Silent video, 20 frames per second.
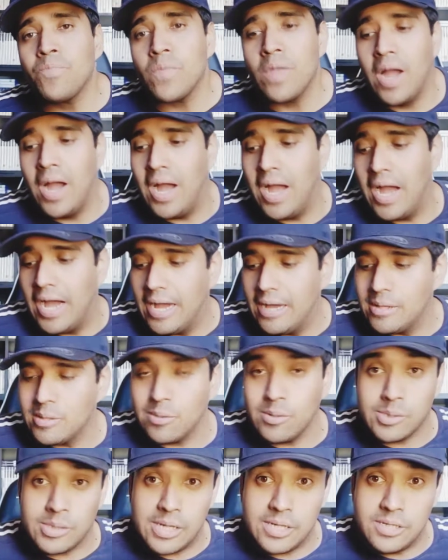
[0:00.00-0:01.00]
Uh, so
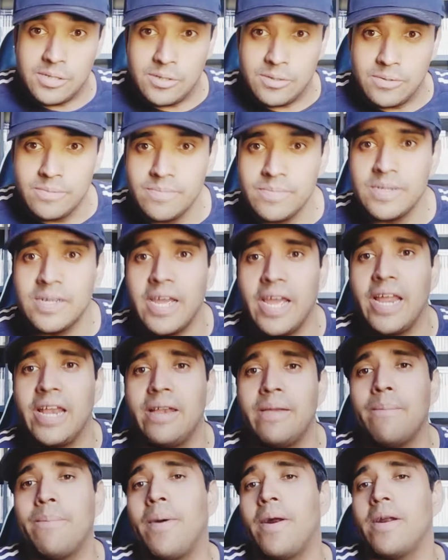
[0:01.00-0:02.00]
stay tuned. And
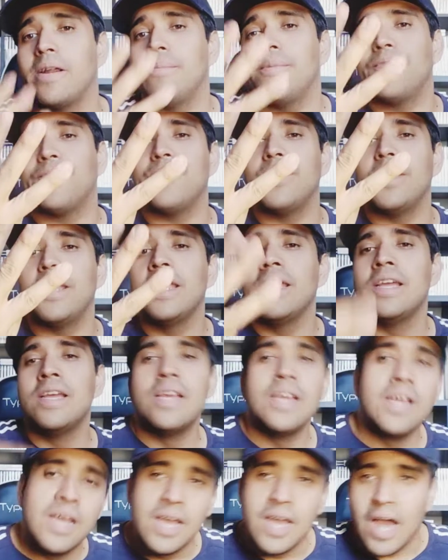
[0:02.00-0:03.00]
part number three,
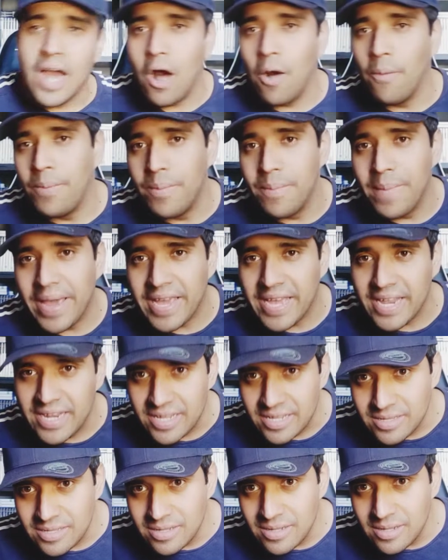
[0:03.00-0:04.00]
I'll be making
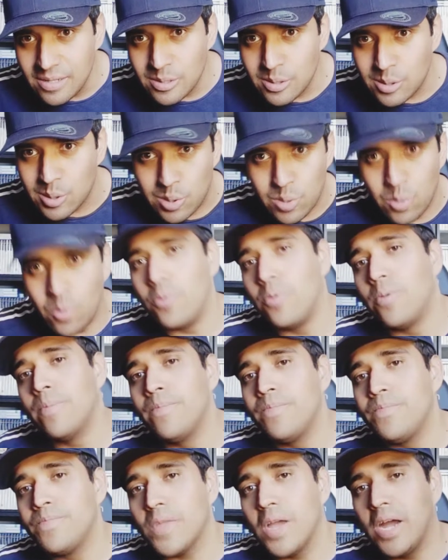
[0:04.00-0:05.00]
it soon.
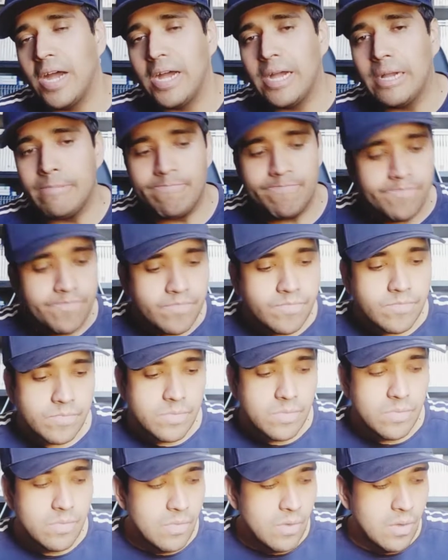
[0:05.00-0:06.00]
Um,
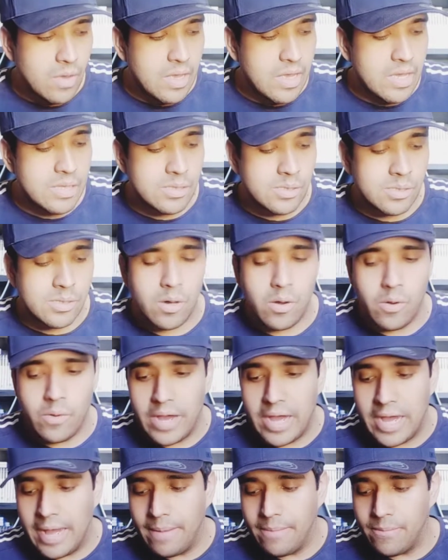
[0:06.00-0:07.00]
so
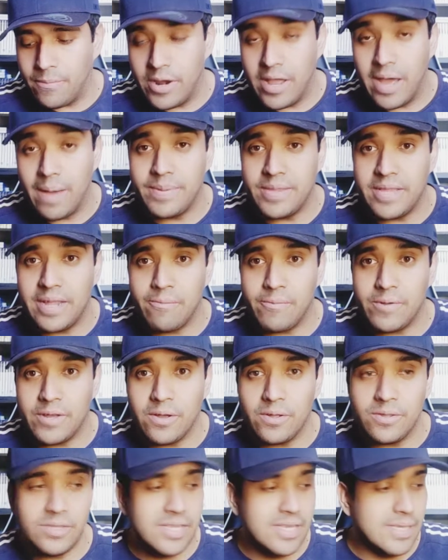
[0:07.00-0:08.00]
uh, really happy that we
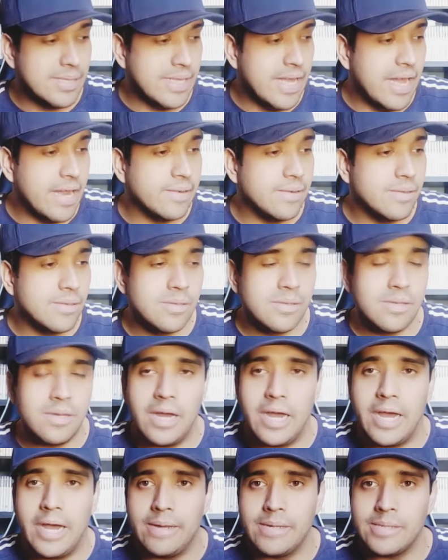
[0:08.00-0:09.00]
got this done.
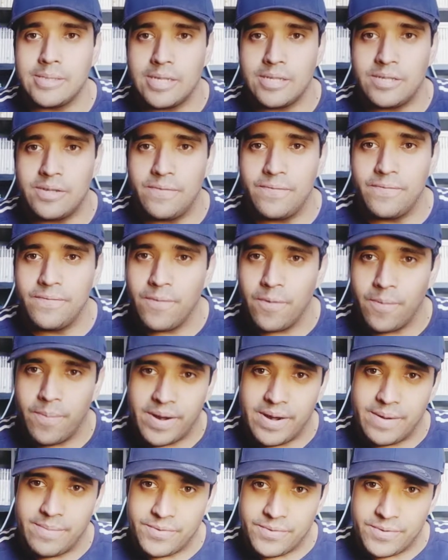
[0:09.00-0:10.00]
Uh, stay tuned for part
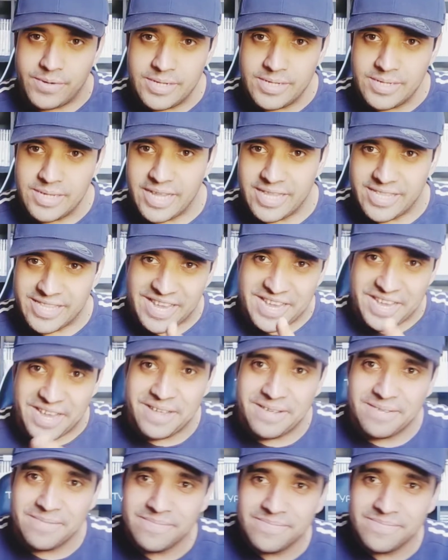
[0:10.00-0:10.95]
number three and take care.